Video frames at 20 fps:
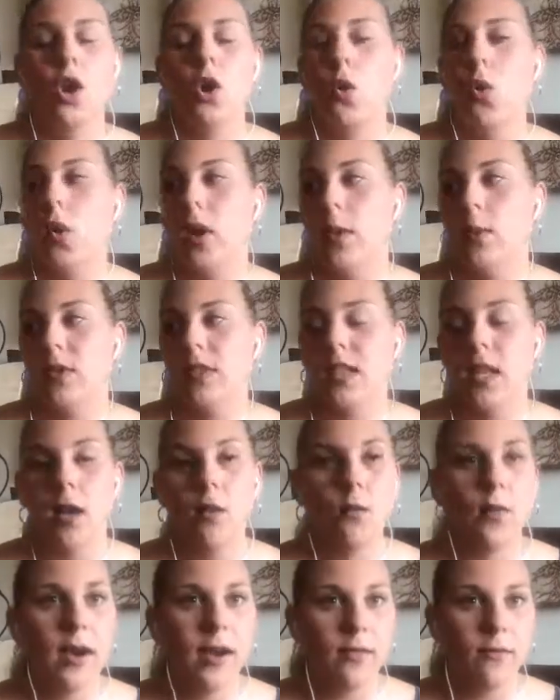or I was
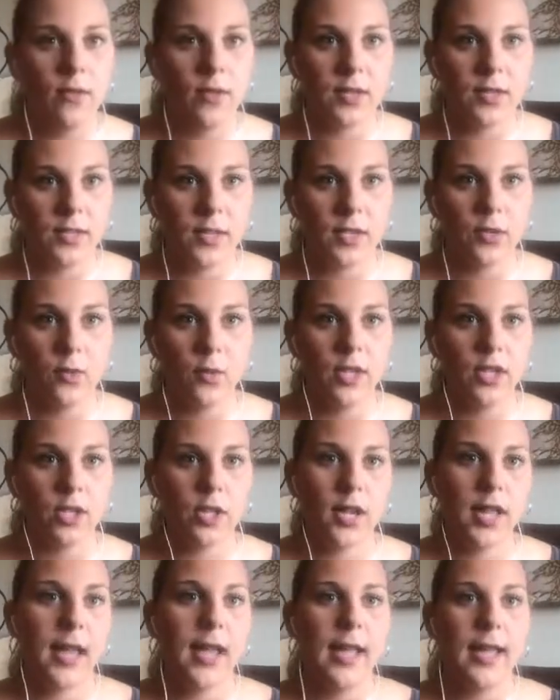not ready for the
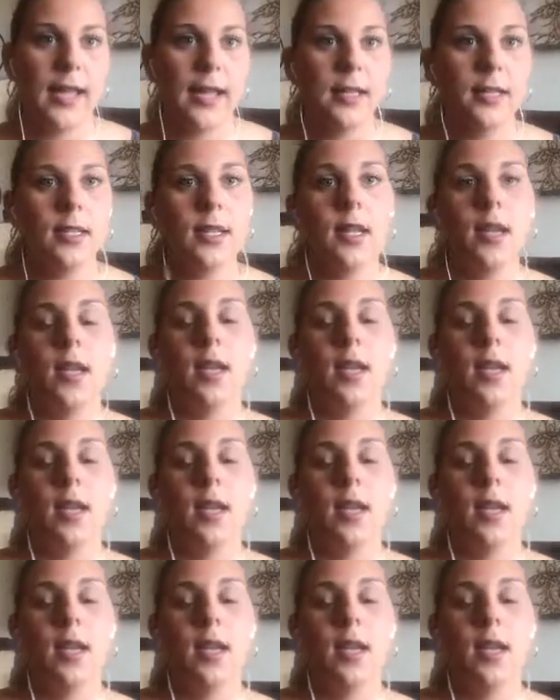situation at hand.